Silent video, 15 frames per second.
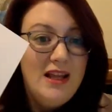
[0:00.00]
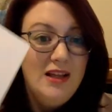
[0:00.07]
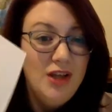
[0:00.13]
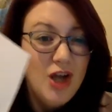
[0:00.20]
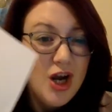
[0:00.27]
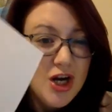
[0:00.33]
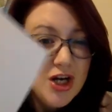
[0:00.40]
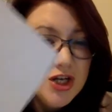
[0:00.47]

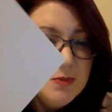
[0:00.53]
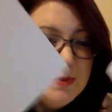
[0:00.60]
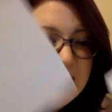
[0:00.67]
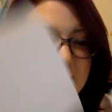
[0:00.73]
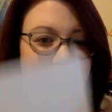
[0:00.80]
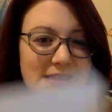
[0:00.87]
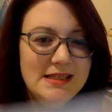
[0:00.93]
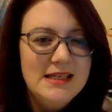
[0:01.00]
large
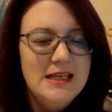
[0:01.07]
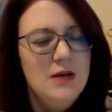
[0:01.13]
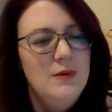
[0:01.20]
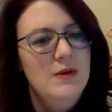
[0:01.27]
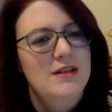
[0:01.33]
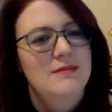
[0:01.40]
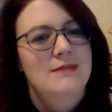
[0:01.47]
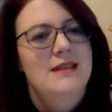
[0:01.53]
pieces here,
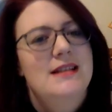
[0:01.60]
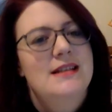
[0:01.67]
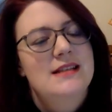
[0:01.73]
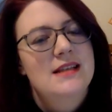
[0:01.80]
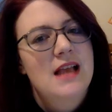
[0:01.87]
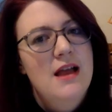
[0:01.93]
which means